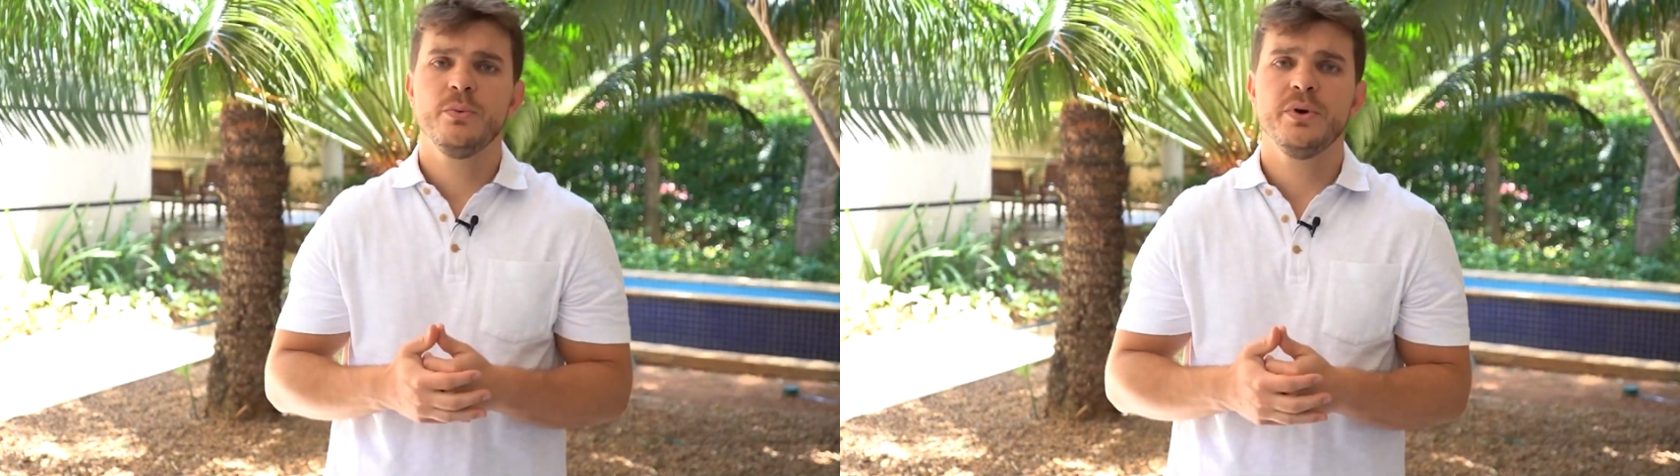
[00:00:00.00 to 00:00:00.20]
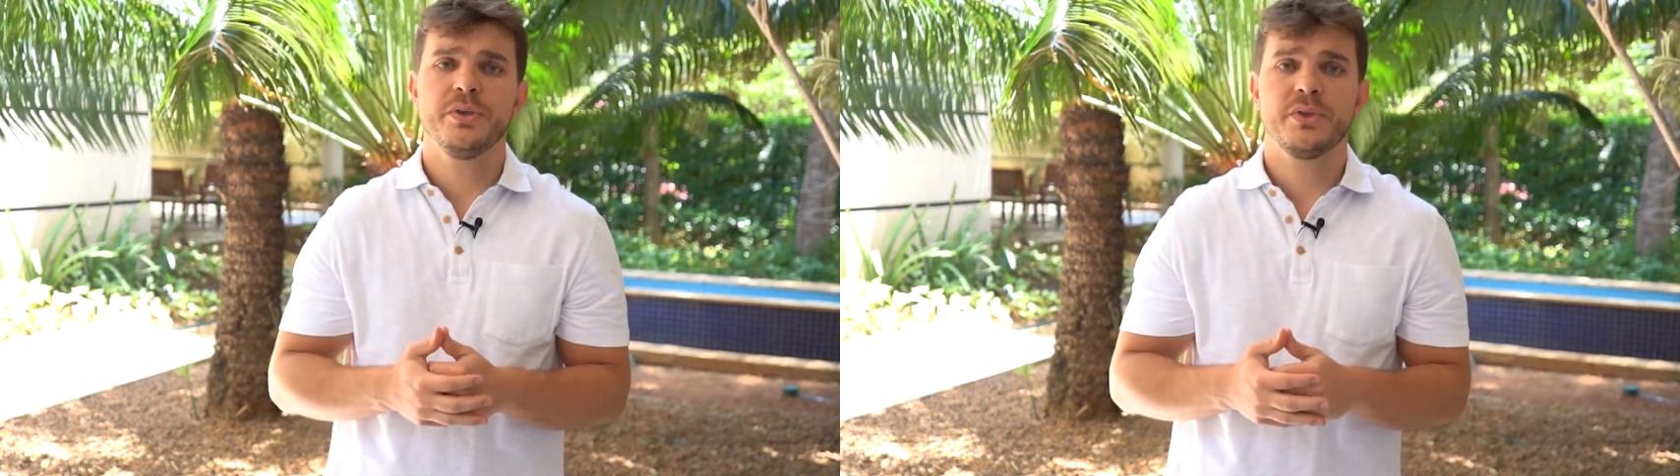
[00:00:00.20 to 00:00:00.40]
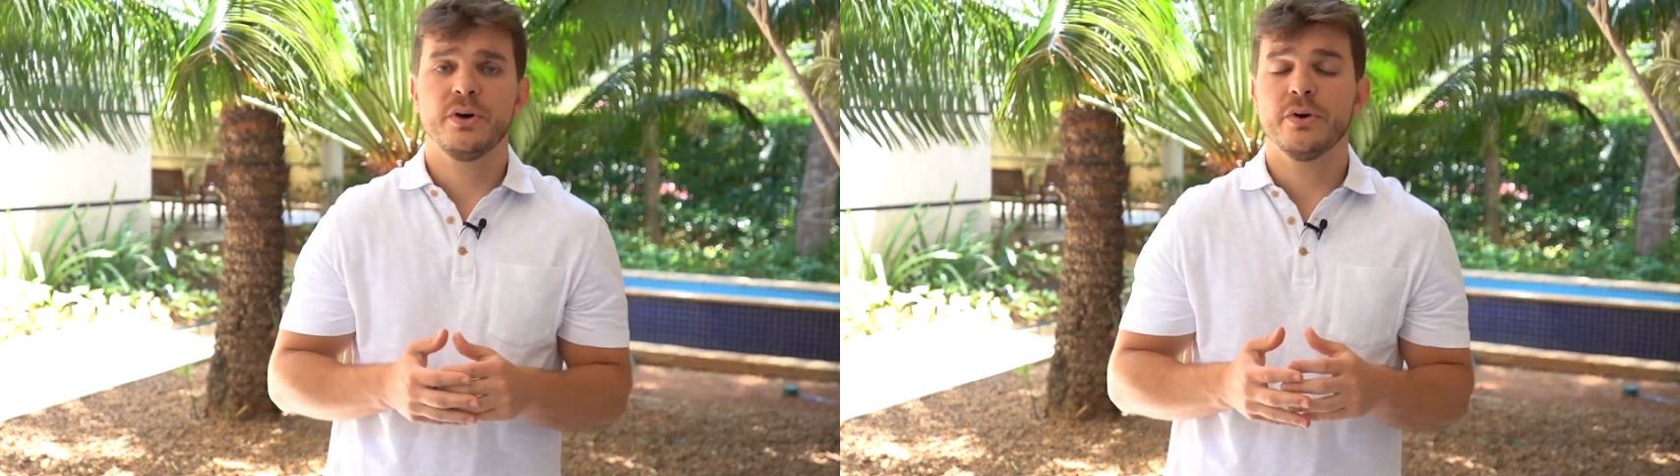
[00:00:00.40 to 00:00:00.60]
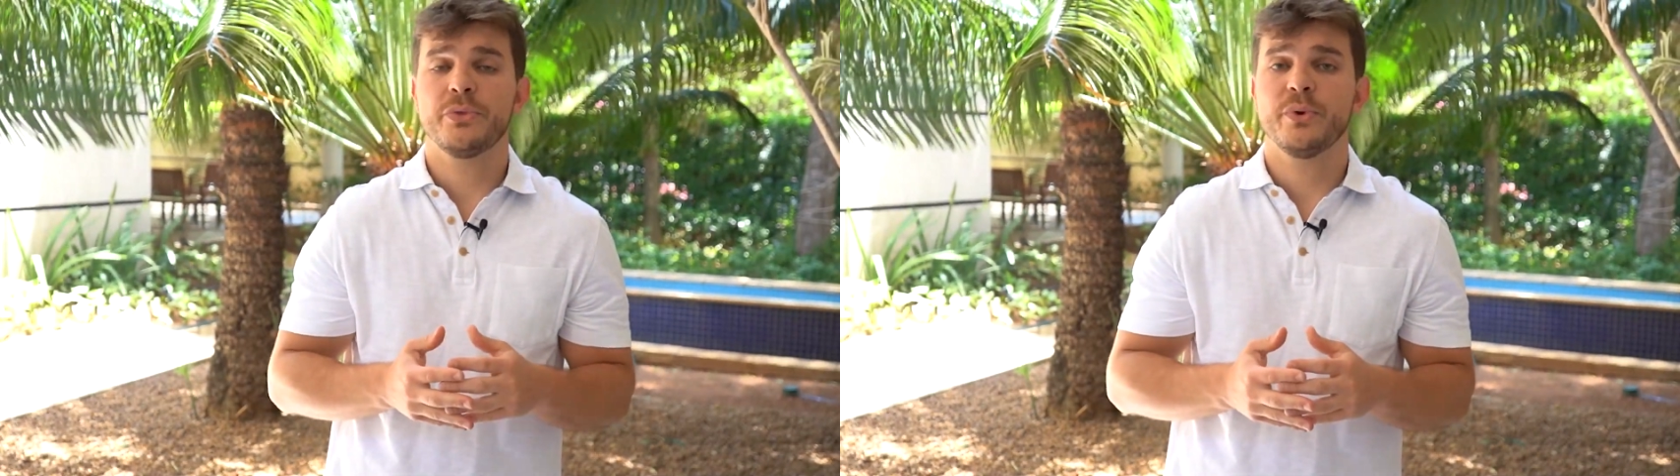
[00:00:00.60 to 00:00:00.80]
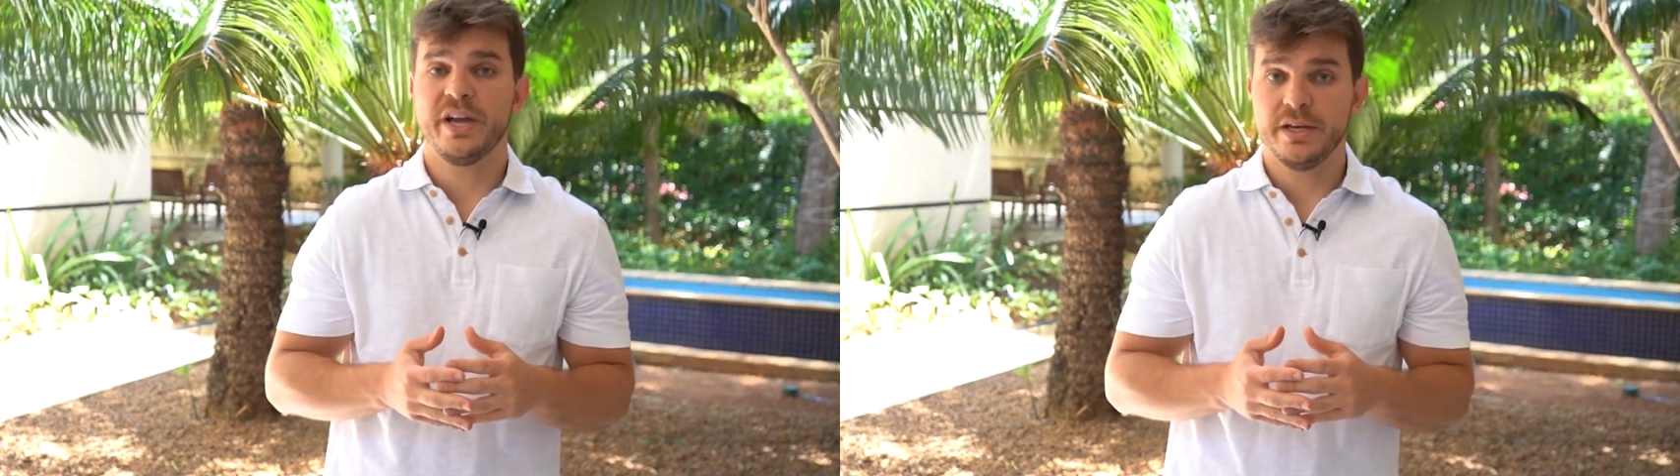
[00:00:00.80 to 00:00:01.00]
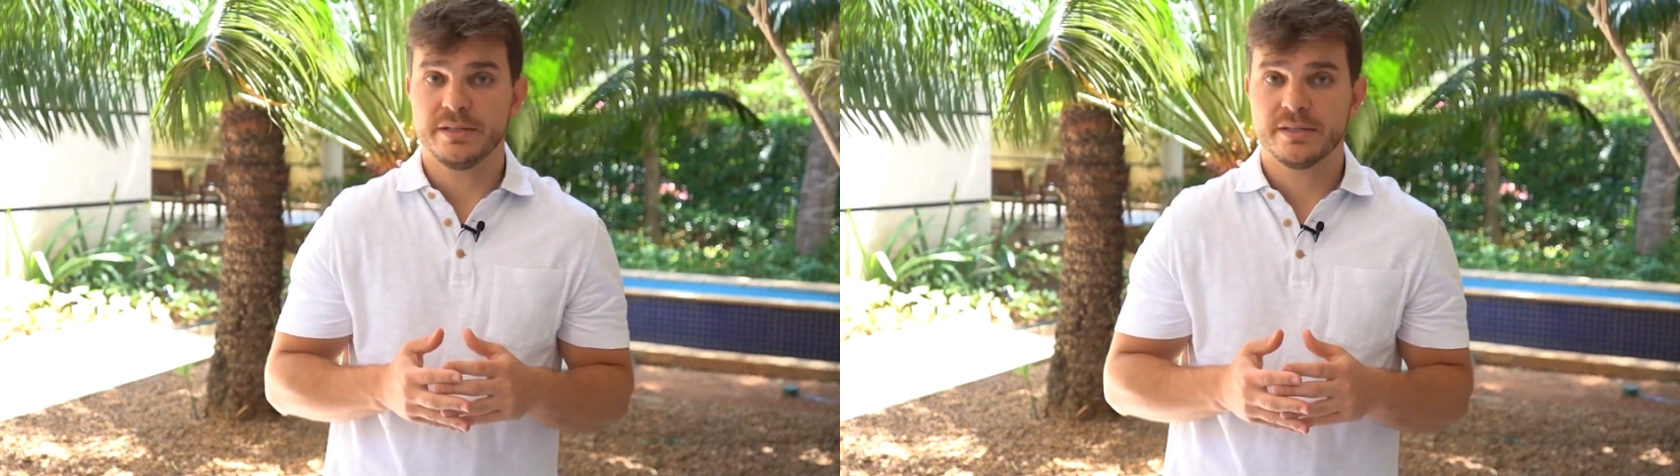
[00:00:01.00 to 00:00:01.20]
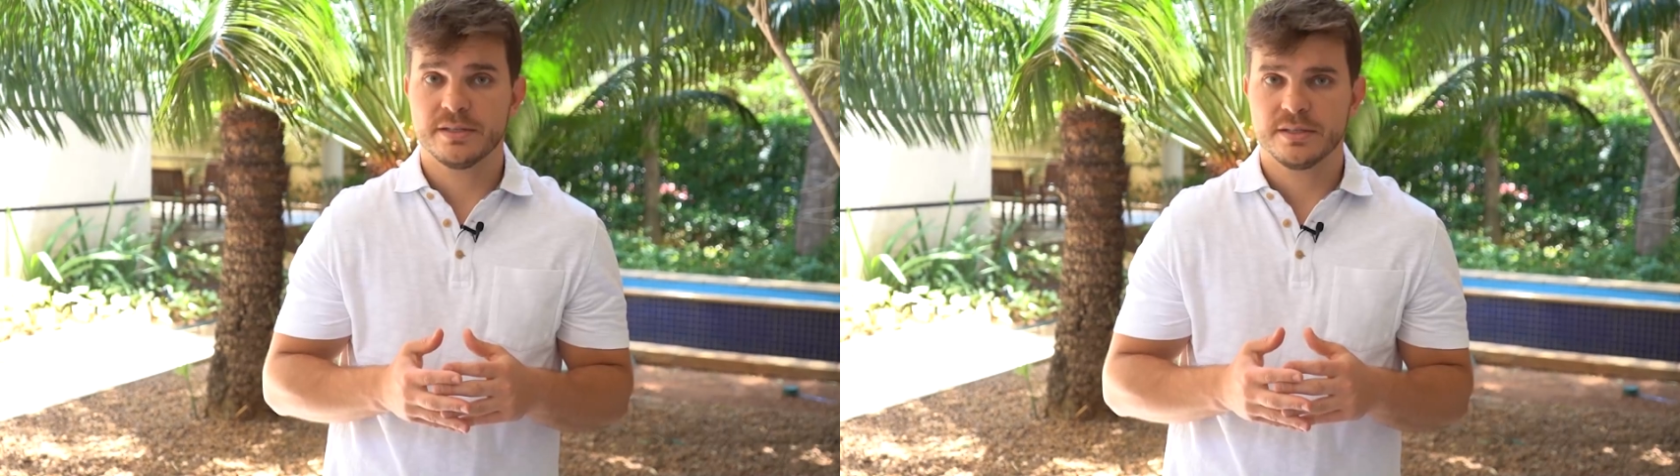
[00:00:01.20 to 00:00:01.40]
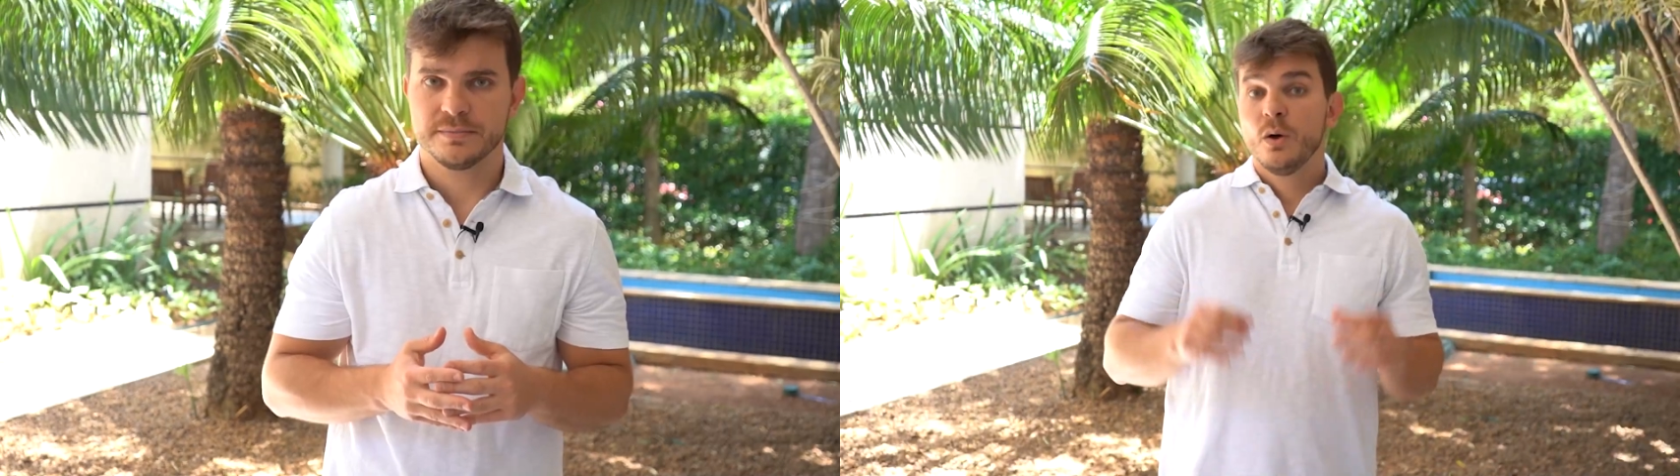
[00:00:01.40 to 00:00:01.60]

with arthritis.